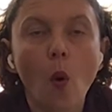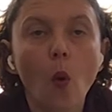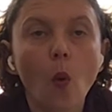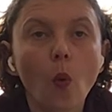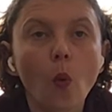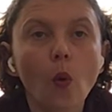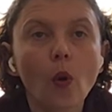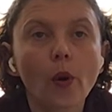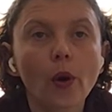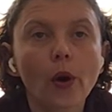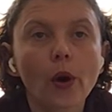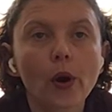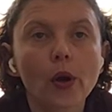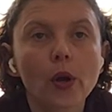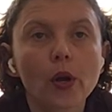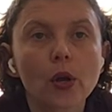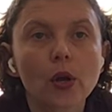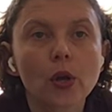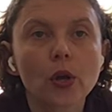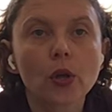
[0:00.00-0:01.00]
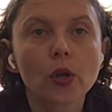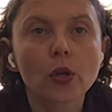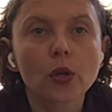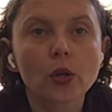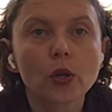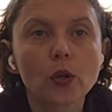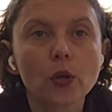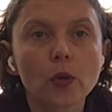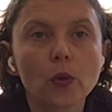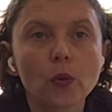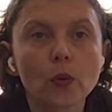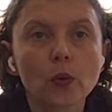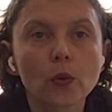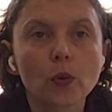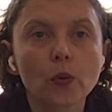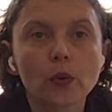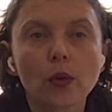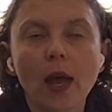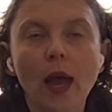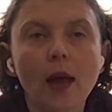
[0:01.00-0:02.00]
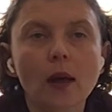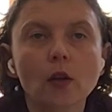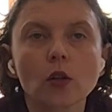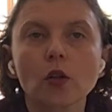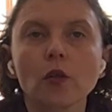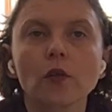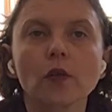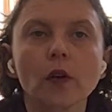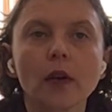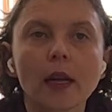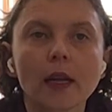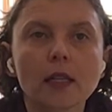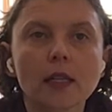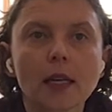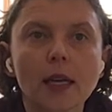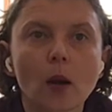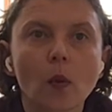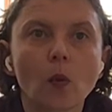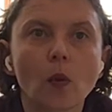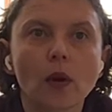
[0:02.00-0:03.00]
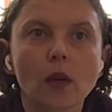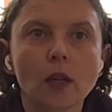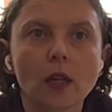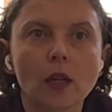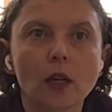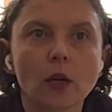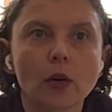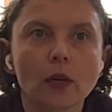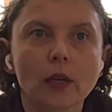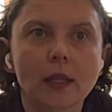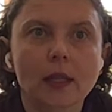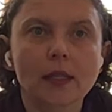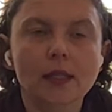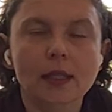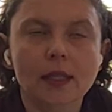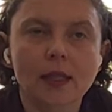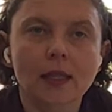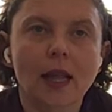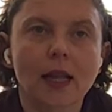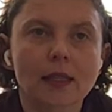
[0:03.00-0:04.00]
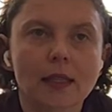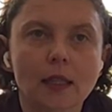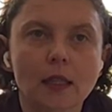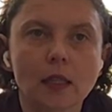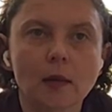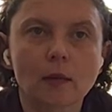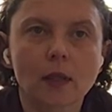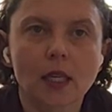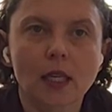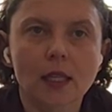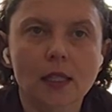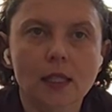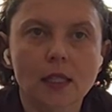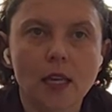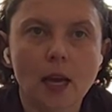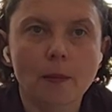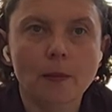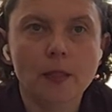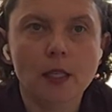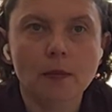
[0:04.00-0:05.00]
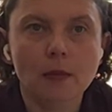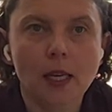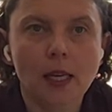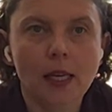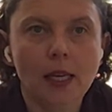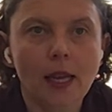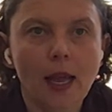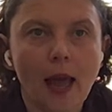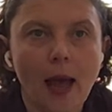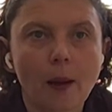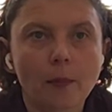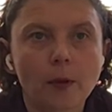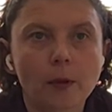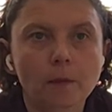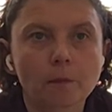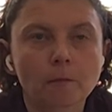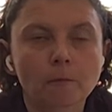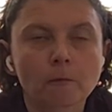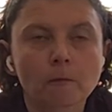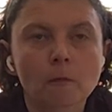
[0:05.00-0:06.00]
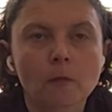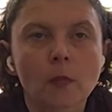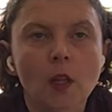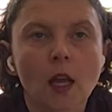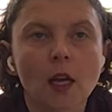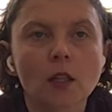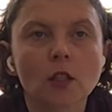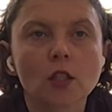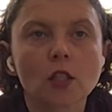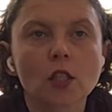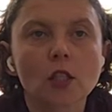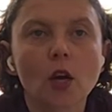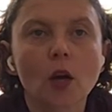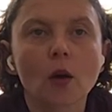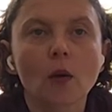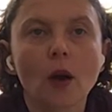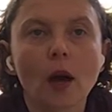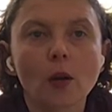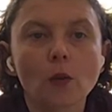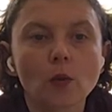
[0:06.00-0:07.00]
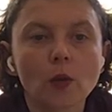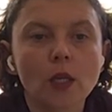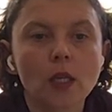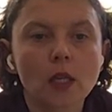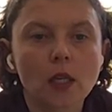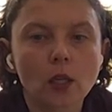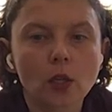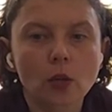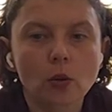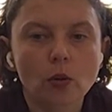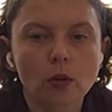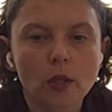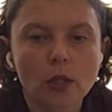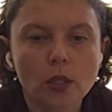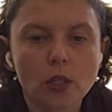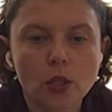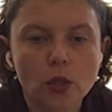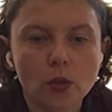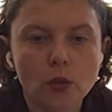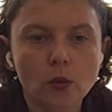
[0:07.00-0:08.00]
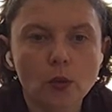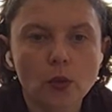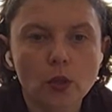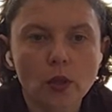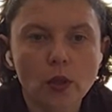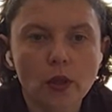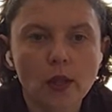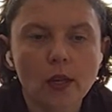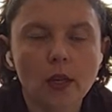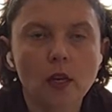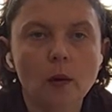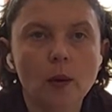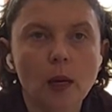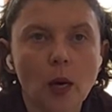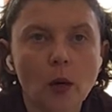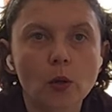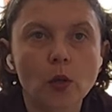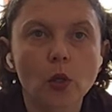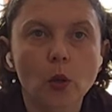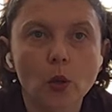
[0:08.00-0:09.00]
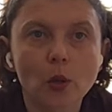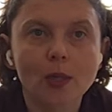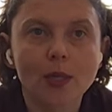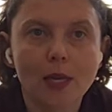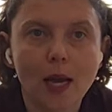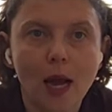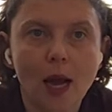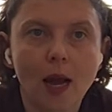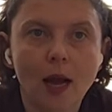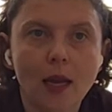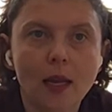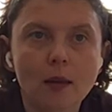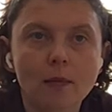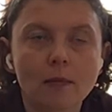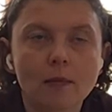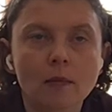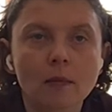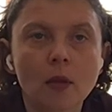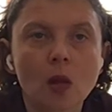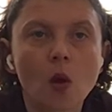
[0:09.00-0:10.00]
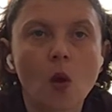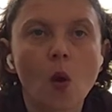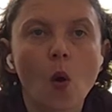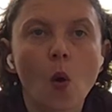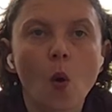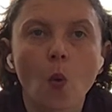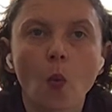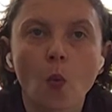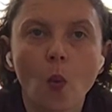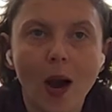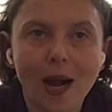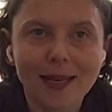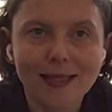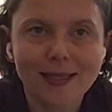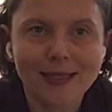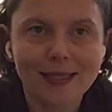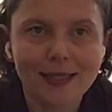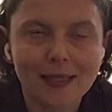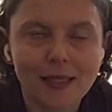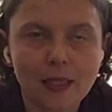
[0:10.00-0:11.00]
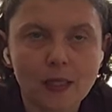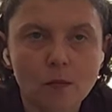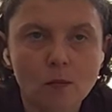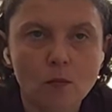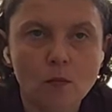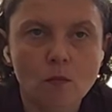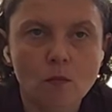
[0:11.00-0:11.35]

Or you forget to get one of the ingredients, and that's a limiting step to making it happen. And so I really encourage you to think about your time wisely.